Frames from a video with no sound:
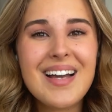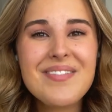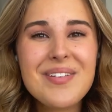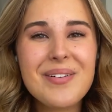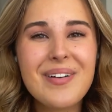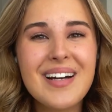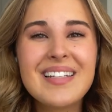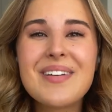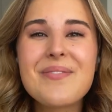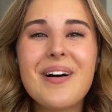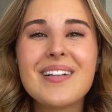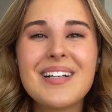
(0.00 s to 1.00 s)

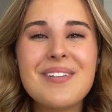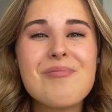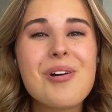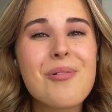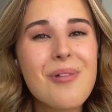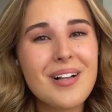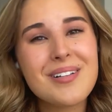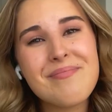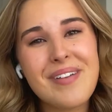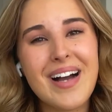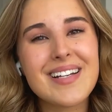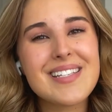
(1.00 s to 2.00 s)
everyone, welcome
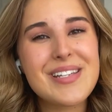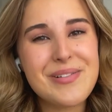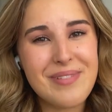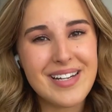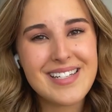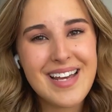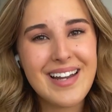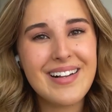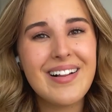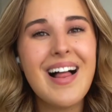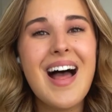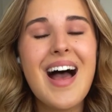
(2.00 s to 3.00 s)
back to my
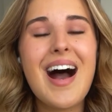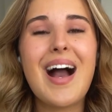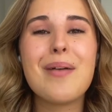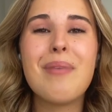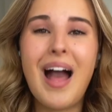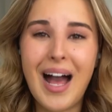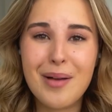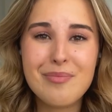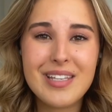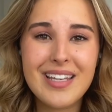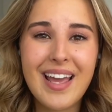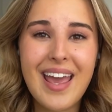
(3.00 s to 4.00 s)
channel. I'm
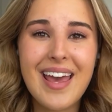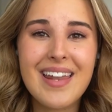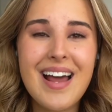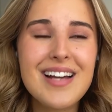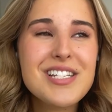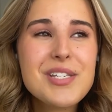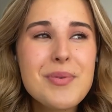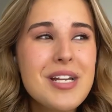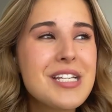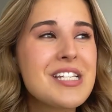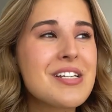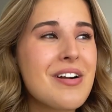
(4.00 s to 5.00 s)
Abby and I just wanted
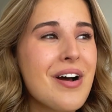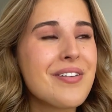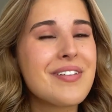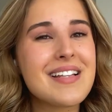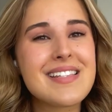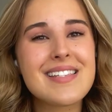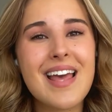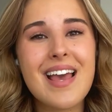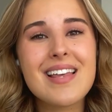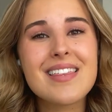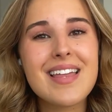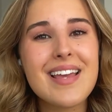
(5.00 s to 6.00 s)
to start off and
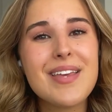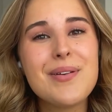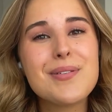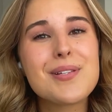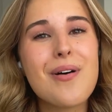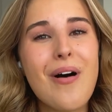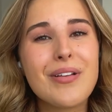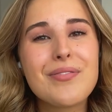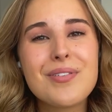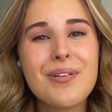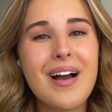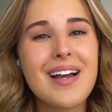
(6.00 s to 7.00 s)
say thank you to all of
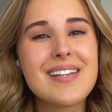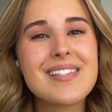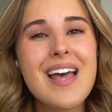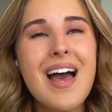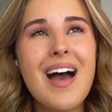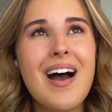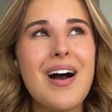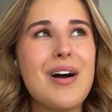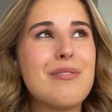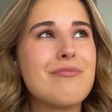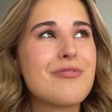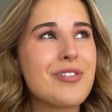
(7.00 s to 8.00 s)
you guys
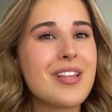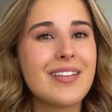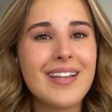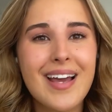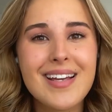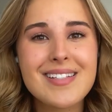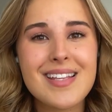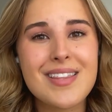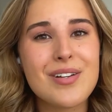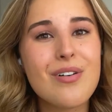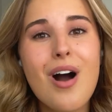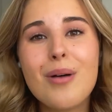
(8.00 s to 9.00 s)
for the likes and
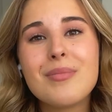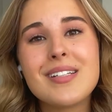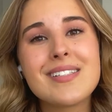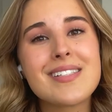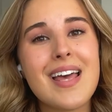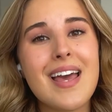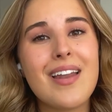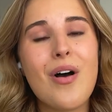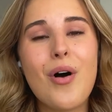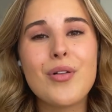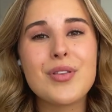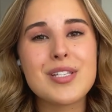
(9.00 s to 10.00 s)
the comments and
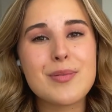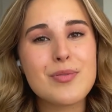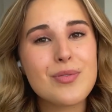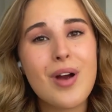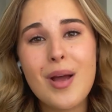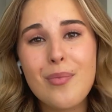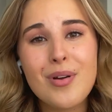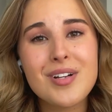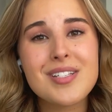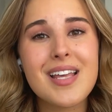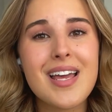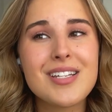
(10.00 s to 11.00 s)
all of the
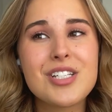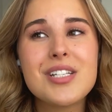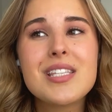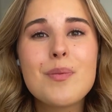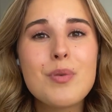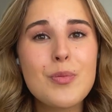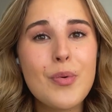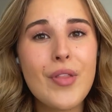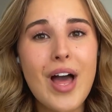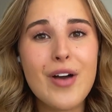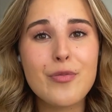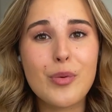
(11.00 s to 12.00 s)
subscribers and just the people
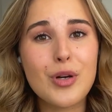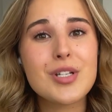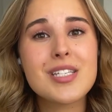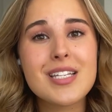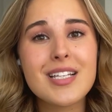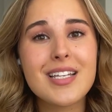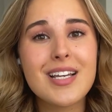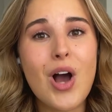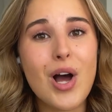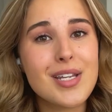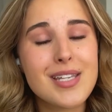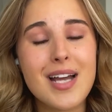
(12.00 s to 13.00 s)
that have personally
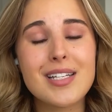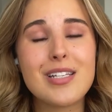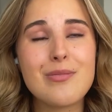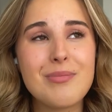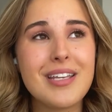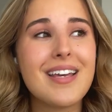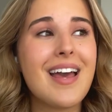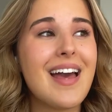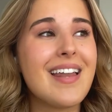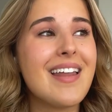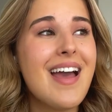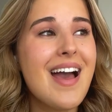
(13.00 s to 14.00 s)
contacted me
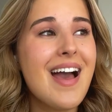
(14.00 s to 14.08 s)
and